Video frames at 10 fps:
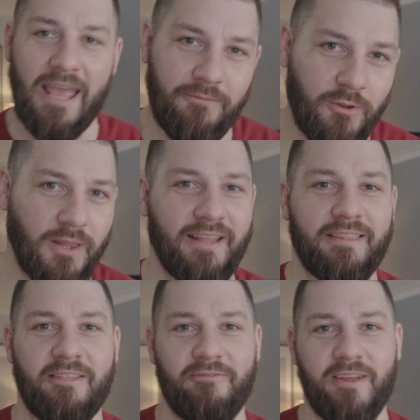If you liked
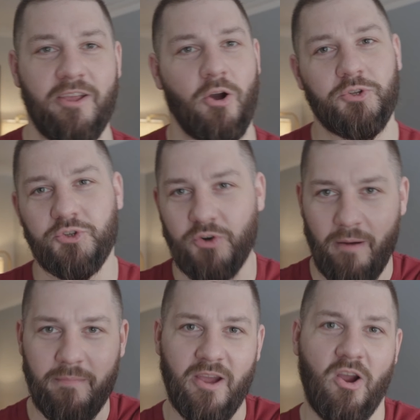this video,
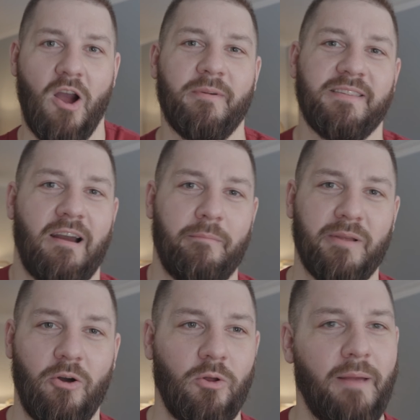drop me a comment down below.